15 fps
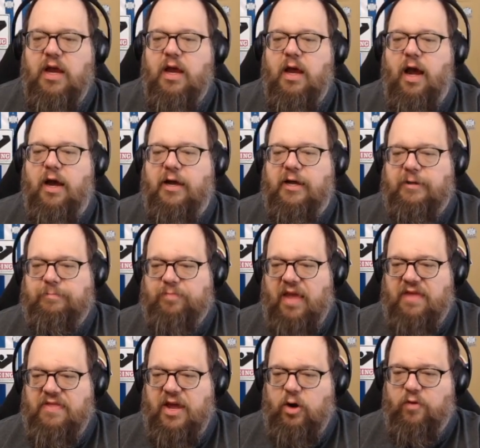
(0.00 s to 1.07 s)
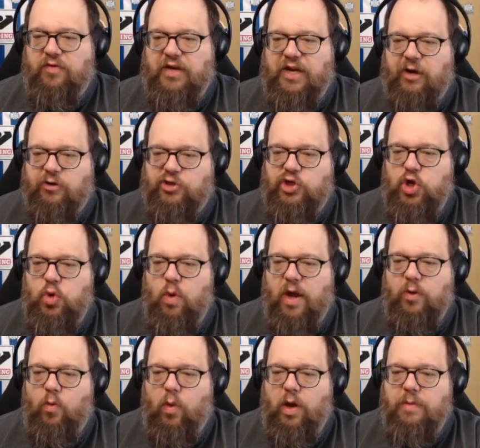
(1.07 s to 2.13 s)
And then over here,
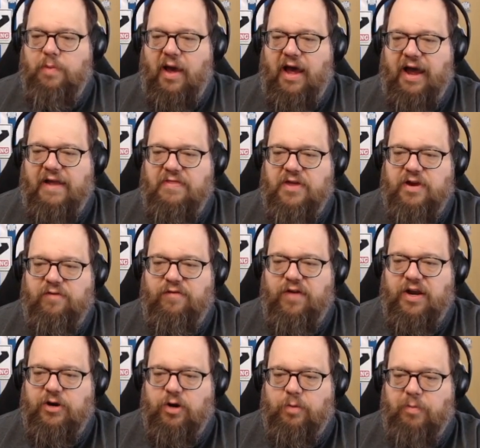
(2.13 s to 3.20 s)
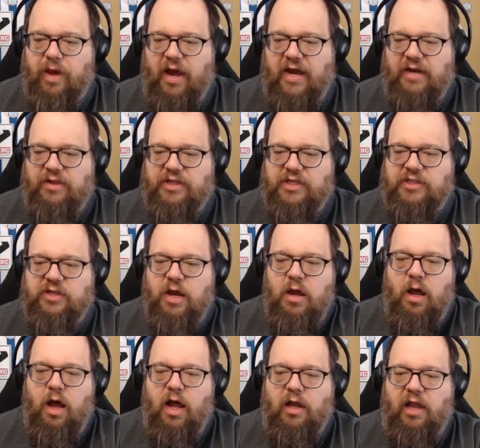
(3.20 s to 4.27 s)
2-on-1 behind the defender, behind this
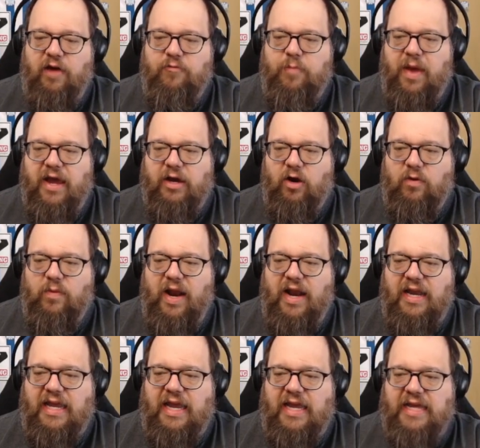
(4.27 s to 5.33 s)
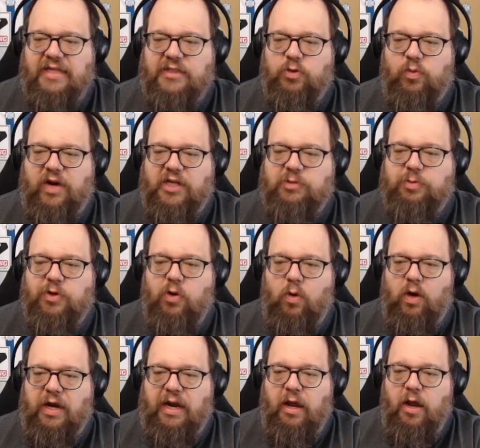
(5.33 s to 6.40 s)
left back already is
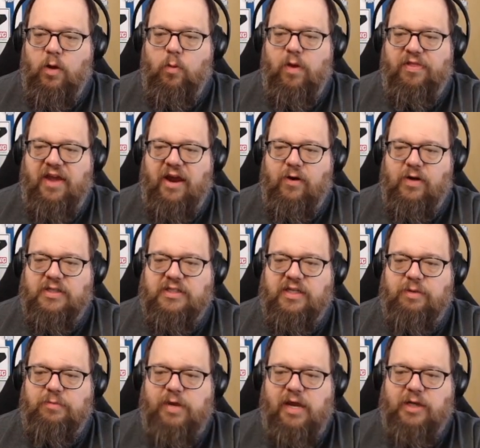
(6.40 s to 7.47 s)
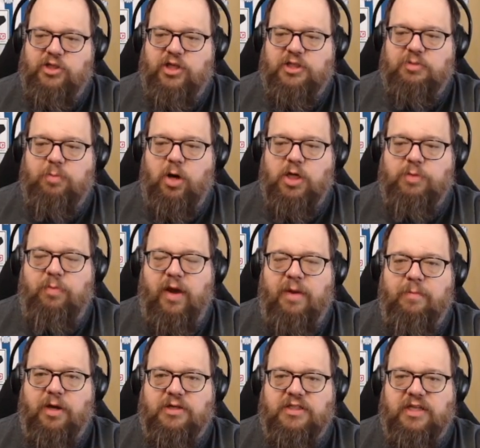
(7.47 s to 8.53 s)
Raspadori, with Aronson being just marked by
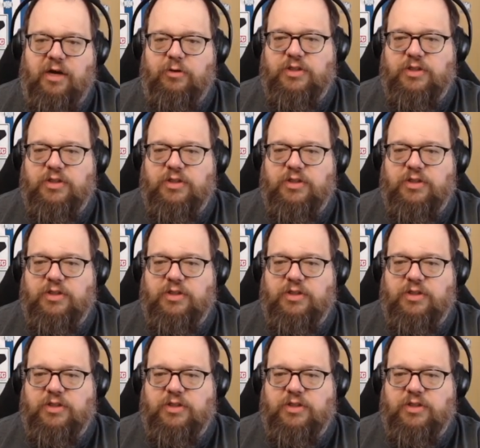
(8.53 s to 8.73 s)
Marçal.